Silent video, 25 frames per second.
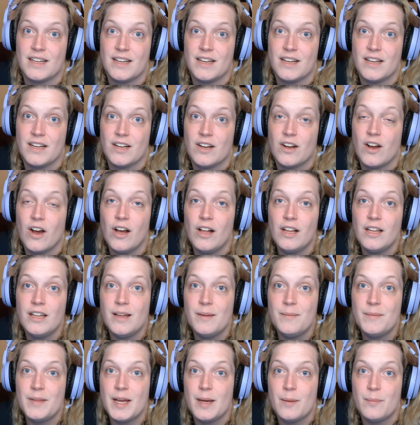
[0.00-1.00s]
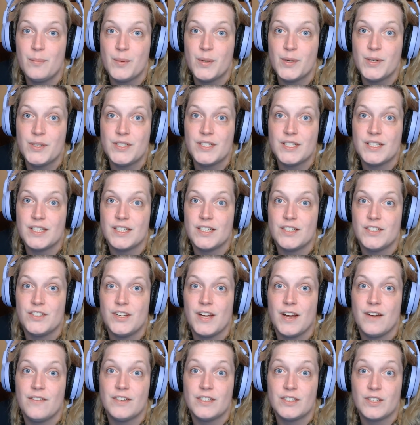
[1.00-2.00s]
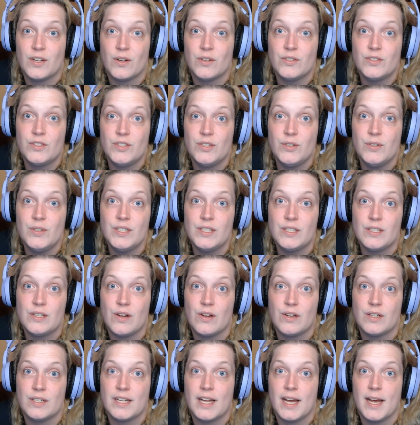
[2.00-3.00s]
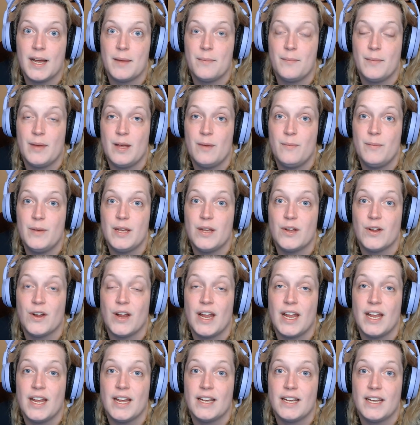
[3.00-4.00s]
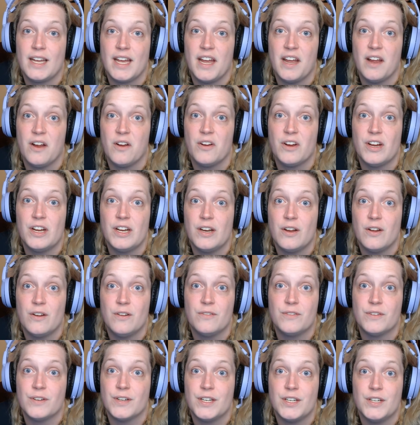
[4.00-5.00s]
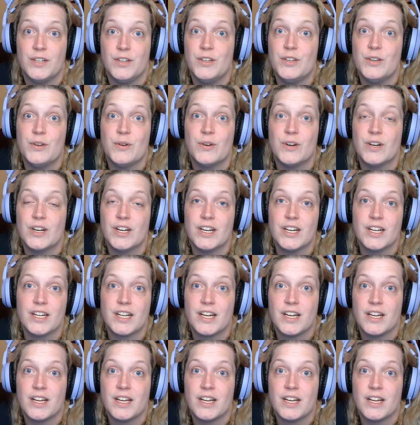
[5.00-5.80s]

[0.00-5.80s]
Call up that person that you haven't talked to in a long time. Maybe your Aunt Karen over in New York.